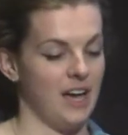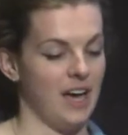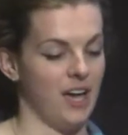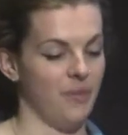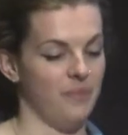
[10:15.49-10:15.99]

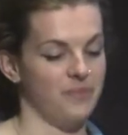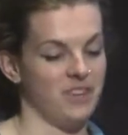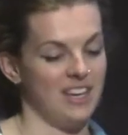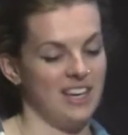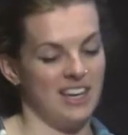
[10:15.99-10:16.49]
Um,
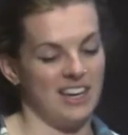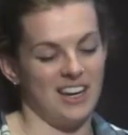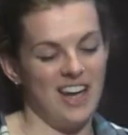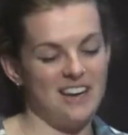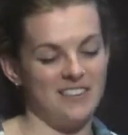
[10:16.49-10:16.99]
it
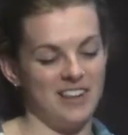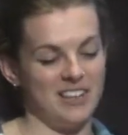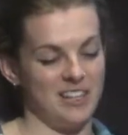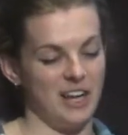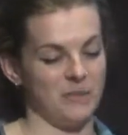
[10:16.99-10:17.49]
kind of
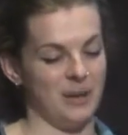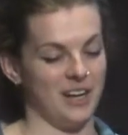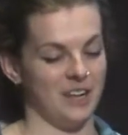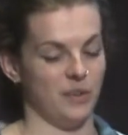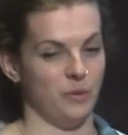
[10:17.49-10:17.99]
ended up
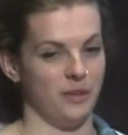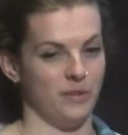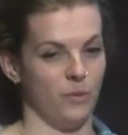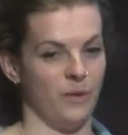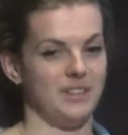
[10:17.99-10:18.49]
being a little bit
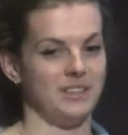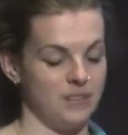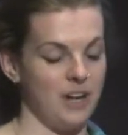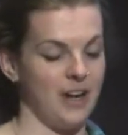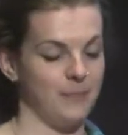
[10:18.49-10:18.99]
of a waste of
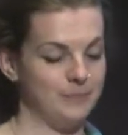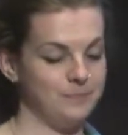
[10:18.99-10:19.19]
time.